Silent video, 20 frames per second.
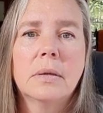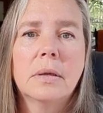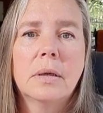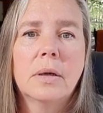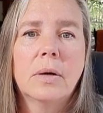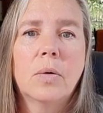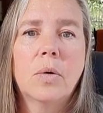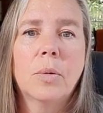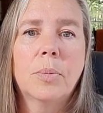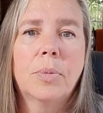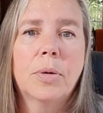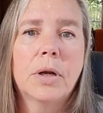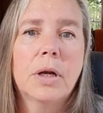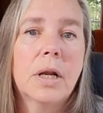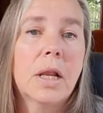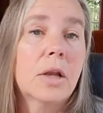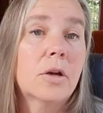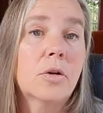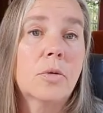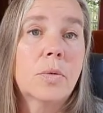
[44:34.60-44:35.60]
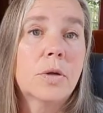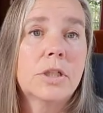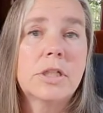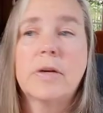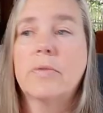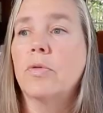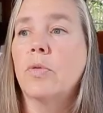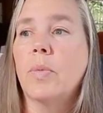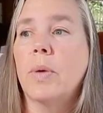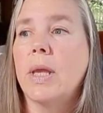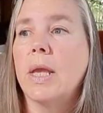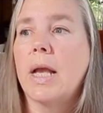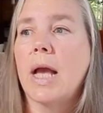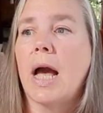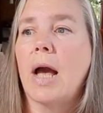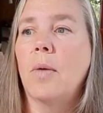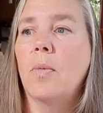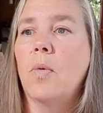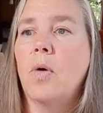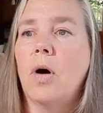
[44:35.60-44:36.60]
or put it under whichever week
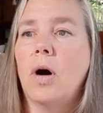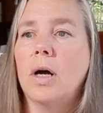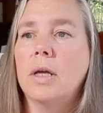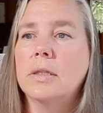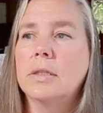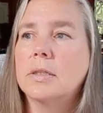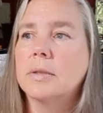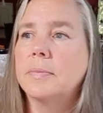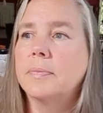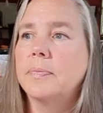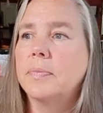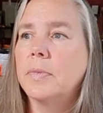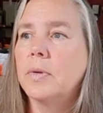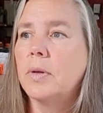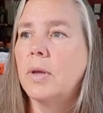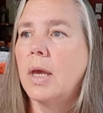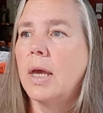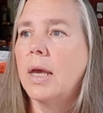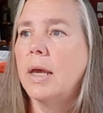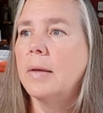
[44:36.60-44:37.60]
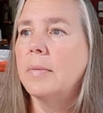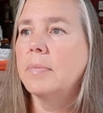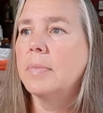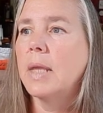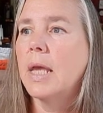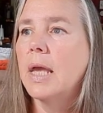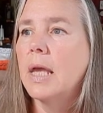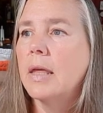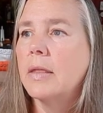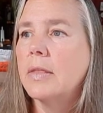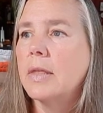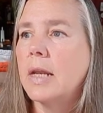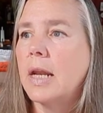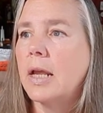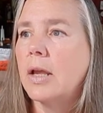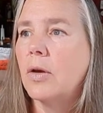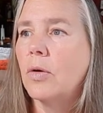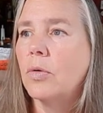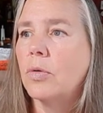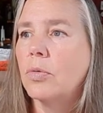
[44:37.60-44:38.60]
I want. Okay, then I
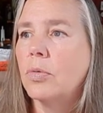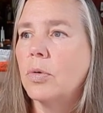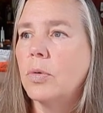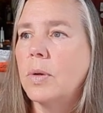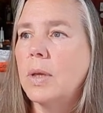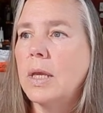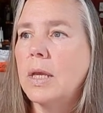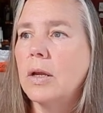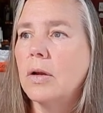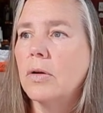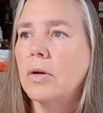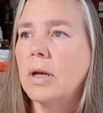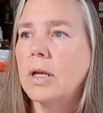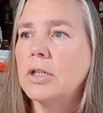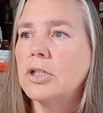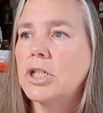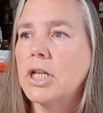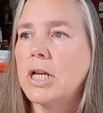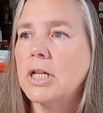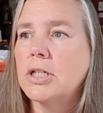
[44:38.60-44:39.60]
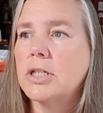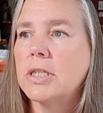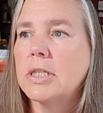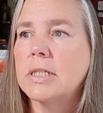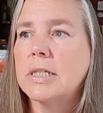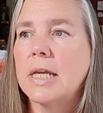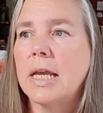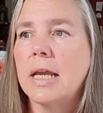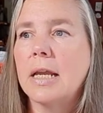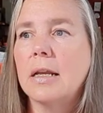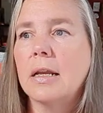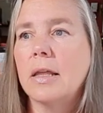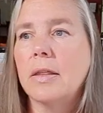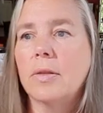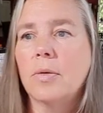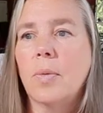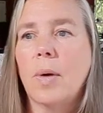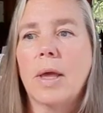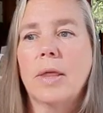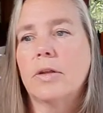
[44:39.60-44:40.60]
go through here and change the date and the
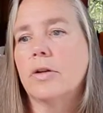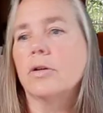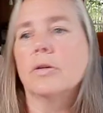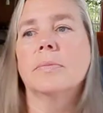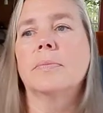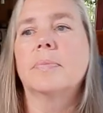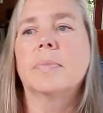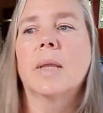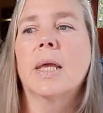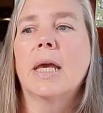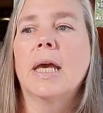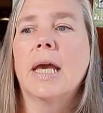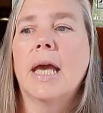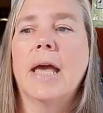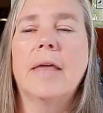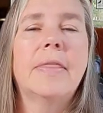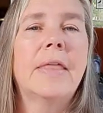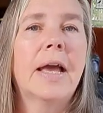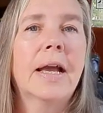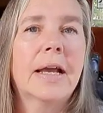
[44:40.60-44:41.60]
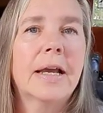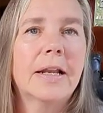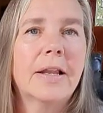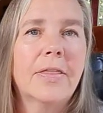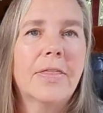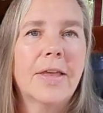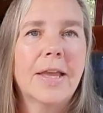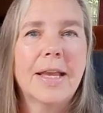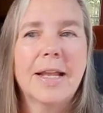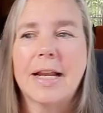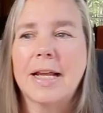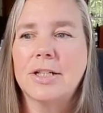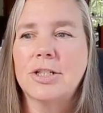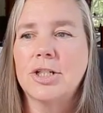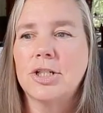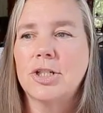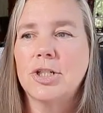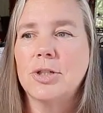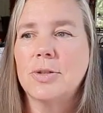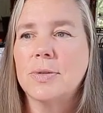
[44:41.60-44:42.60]
weather and that kind of thing, and I
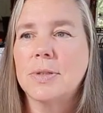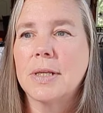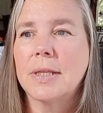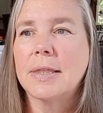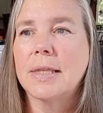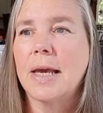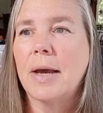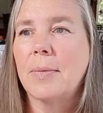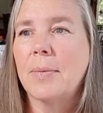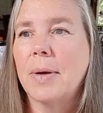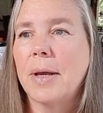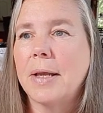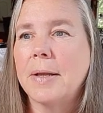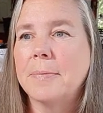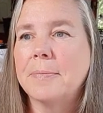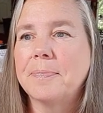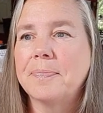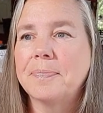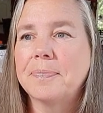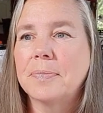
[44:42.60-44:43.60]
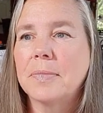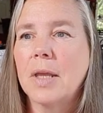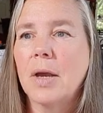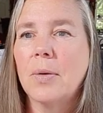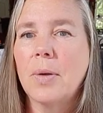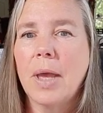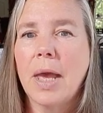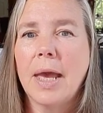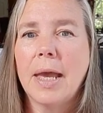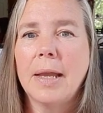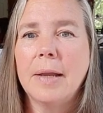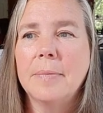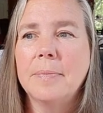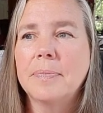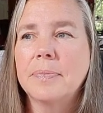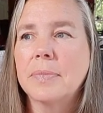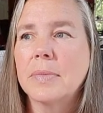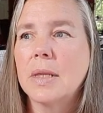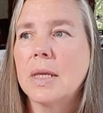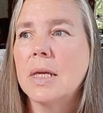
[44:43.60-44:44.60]
just use it that way. Okay.
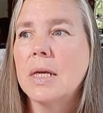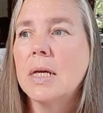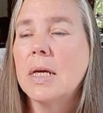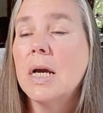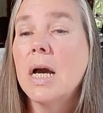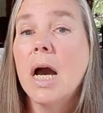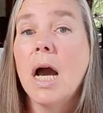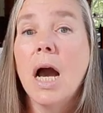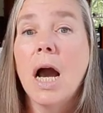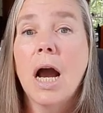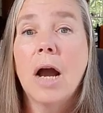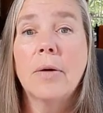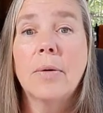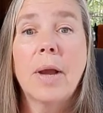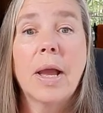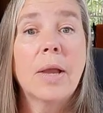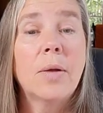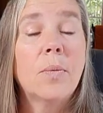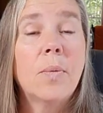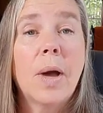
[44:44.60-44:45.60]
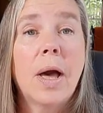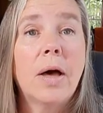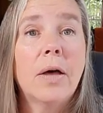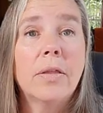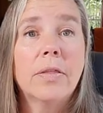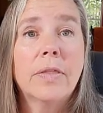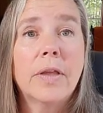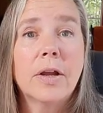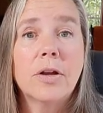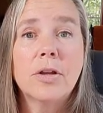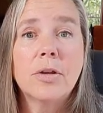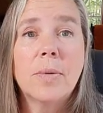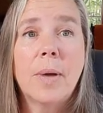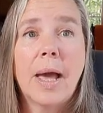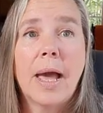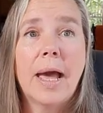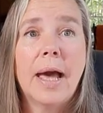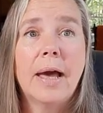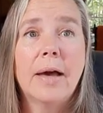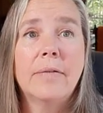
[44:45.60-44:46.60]
All right, well, there you
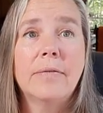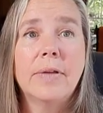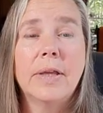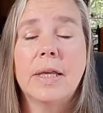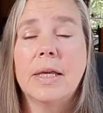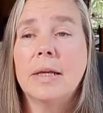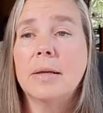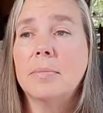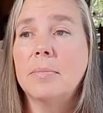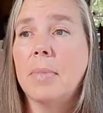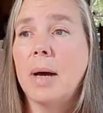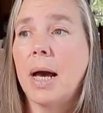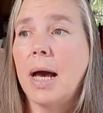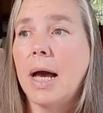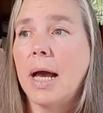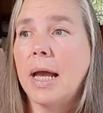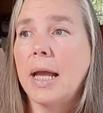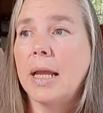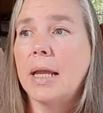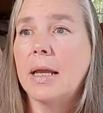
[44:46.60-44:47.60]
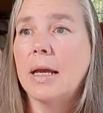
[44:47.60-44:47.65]
have it, my